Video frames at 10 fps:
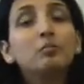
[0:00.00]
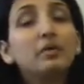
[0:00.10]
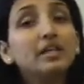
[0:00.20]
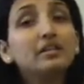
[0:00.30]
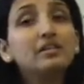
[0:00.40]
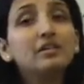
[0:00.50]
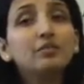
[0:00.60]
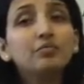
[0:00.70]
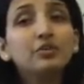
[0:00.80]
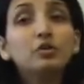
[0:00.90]
But
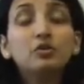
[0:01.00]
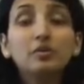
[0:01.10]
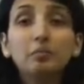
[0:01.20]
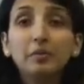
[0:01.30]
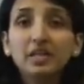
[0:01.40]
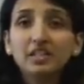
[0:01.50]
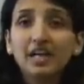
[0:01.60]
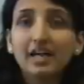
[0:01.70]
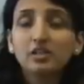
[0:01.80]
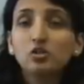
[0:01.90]
you compare
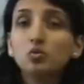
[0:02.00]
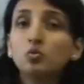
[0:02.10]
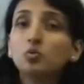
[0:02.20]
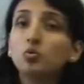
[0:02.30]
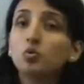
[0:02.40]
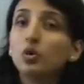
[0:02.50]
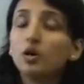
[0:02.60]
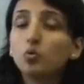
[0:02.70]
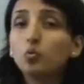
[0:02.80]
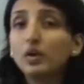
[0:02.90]
that to
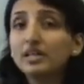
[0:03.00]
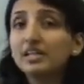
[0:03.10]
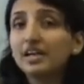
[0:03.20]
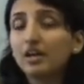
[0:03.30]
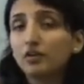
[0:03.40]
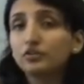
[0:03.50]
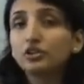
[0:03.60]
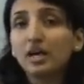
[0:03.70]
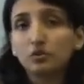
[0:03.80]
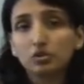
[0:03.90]
one day of
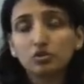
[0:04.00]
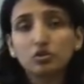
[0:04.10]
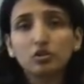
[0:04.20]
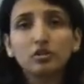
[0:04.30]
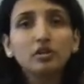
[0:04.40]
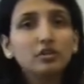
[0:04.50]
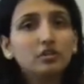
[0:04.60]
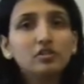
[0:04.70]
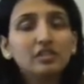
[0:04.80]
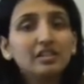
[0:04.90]
showers, or
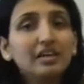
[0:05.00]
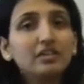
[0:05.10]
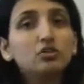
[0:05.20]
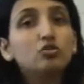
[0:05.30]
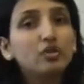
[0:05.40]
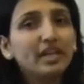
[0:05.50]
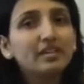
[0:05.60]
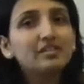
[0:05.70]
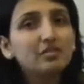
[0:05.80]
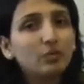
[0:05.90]
you see that it
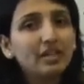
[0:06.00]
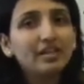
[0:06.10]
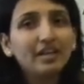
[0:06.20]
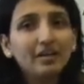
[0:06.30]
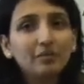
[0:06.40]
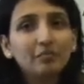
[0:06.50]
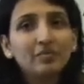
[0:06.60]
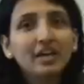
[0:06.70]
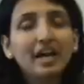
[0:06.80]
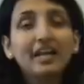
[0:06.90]
rains one day
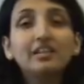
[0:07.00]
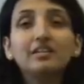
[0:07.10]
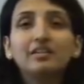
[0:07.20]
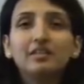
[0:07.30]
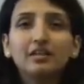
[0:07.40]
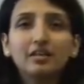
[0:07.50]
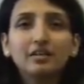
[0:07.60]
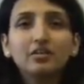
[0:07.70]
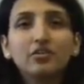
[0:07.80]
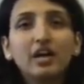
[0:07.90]
and
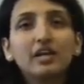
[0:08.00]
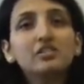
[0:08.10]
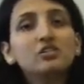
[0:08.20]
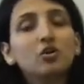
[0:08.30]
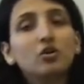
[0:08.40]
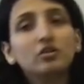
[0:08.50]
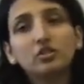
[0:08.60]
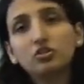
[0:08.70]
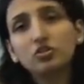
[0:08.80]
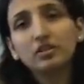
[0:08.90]
the grass or
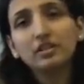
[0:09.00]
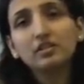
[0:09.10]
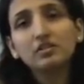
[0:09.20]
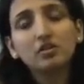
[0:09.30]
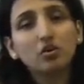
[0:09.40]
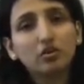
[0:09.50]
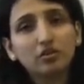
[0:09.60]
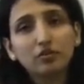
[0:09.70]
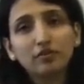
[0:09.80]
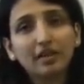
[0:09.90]
the trees or
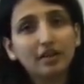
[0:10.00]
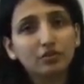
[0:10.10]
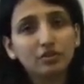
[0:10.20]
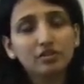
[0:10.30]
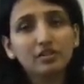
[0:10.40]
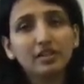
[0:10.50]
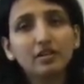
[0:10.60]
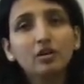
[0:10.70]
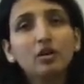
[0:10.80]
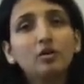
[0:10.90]
the flowers
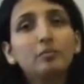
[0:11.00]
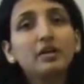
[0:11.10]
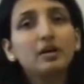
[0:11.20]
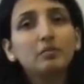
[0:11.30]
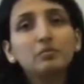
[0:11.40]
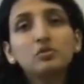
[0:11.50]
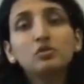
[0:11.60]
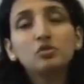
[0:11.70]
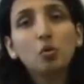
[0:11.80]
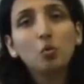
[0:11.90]
there become
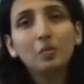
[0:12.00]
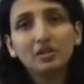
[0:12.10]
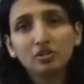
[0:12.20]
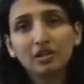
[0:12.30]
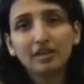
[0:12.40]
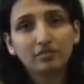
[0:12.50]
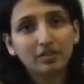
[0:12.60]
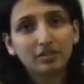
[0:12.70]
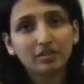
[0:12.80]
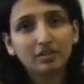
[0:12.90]
so much
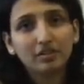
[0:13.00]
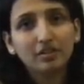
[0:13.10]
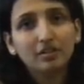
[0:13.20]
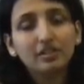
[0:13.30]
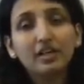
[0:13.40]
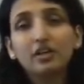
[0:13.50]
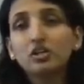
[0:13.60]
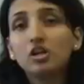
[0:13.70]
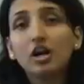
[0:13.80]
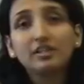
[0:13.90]
livelier. They are
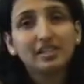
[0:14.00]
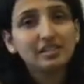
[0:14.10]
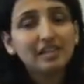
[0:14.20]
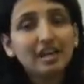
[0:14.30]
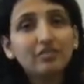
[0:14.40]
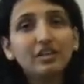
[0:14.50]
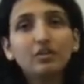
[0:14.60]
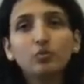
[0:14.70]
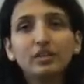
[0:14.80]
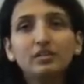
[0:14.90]
not as
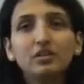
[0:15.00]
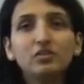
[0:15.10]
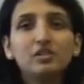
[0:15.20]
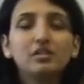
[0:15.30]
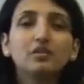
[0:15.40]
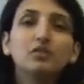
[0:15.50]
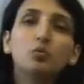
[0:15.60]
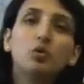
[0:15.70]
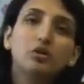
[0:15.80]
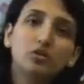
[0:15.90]
lively when they receive
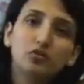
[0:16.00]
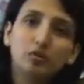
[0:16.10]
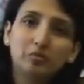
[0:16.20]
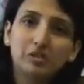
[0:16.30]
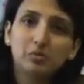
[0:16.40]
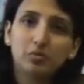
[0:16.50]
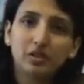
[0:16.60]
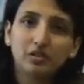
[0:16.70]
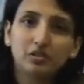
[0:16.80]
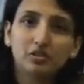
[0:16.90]
the water from the
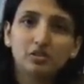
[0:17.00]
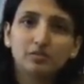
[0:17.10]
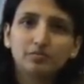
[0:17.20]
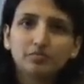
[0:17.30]
sprinklers.